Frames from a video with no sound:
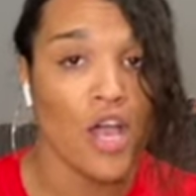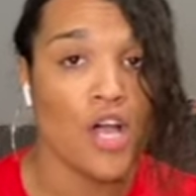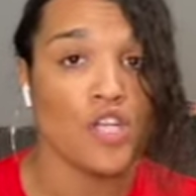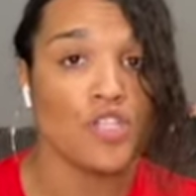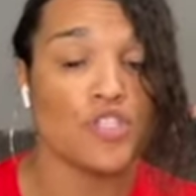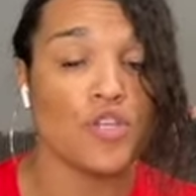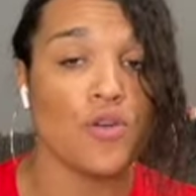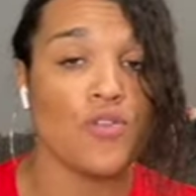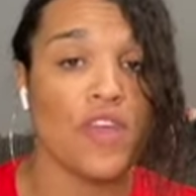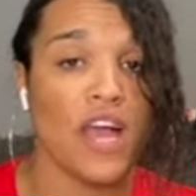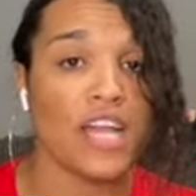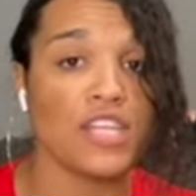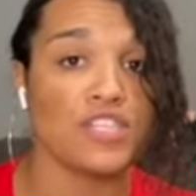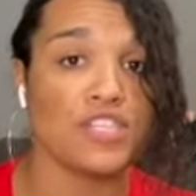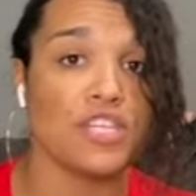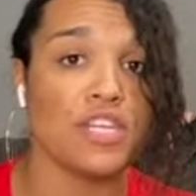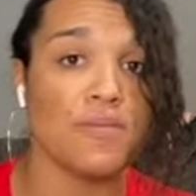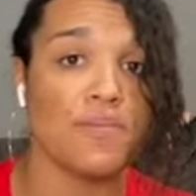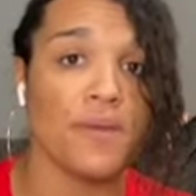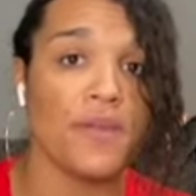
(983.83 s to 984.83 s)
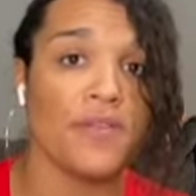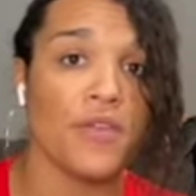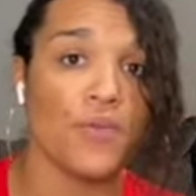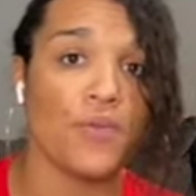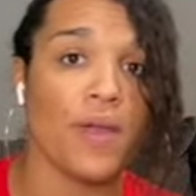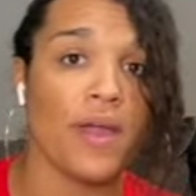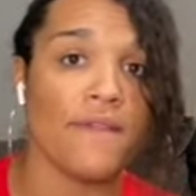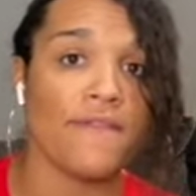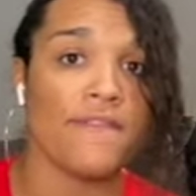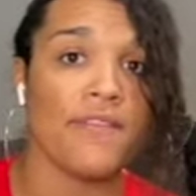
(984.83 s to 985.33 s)
So that should have been the
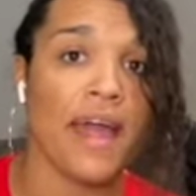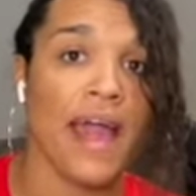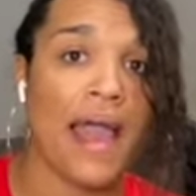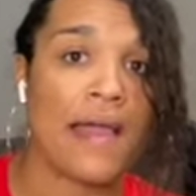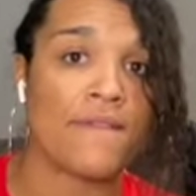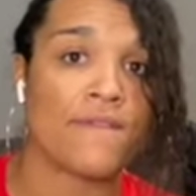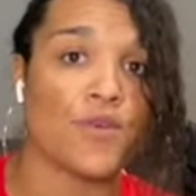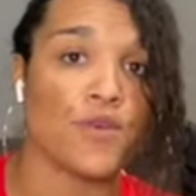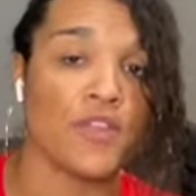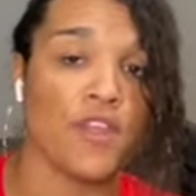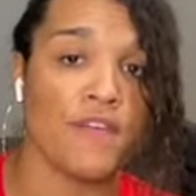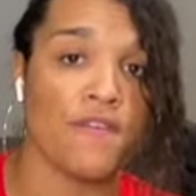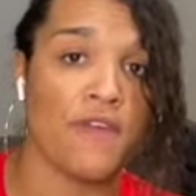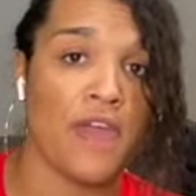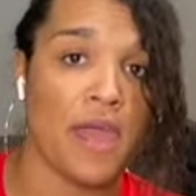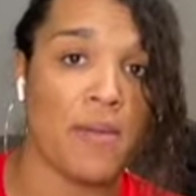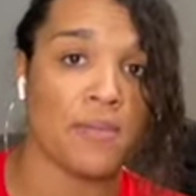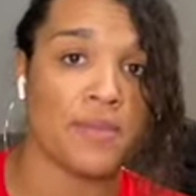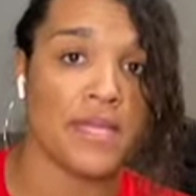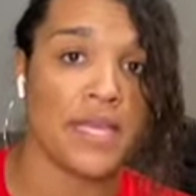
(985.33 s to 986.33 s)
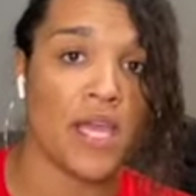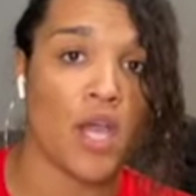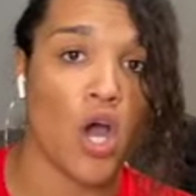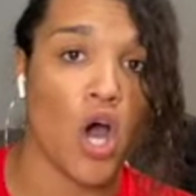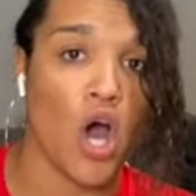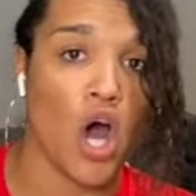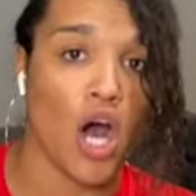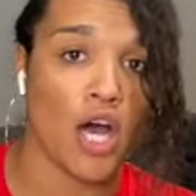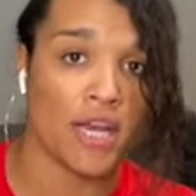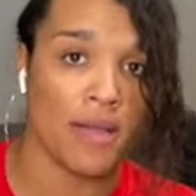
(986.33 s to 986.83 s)
red flag for the family
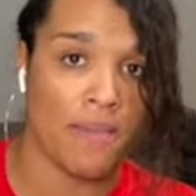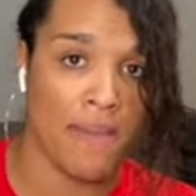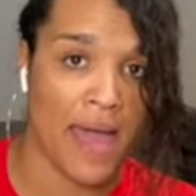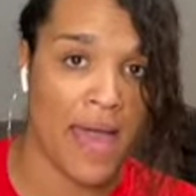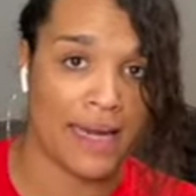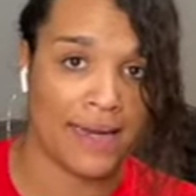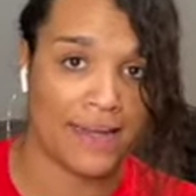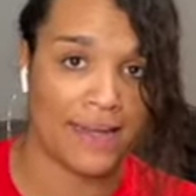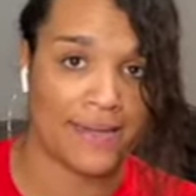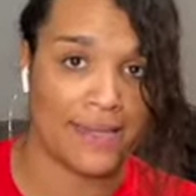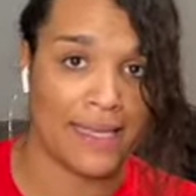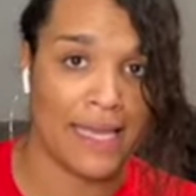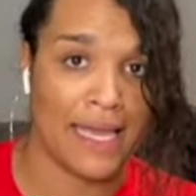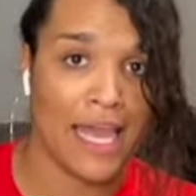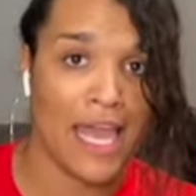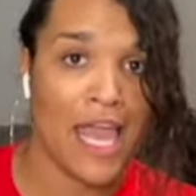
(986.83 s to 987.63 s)
automatically.